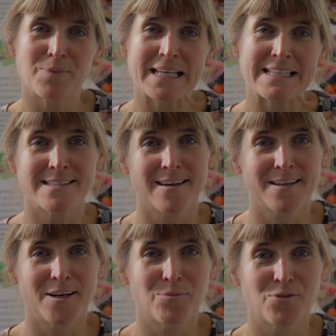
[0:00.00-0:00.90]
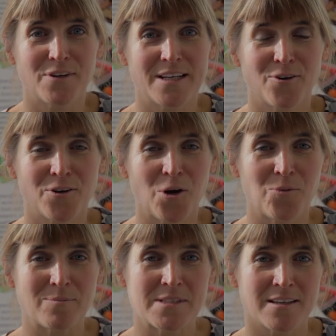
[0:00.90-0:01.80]
Please sign up for it on our
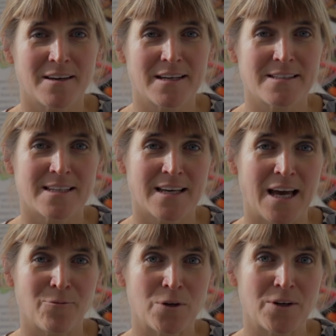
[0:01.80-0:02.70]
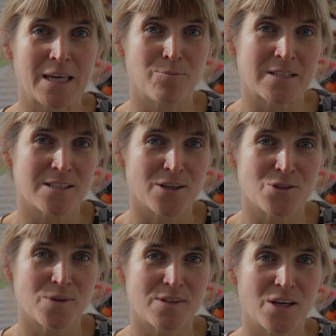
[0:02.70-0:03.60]
website, and we'll keep in
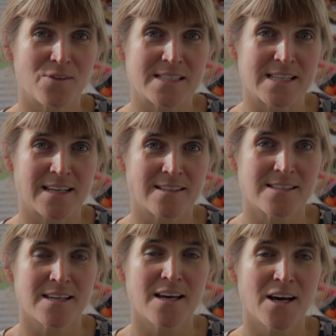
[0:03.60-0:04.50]
touch with you as things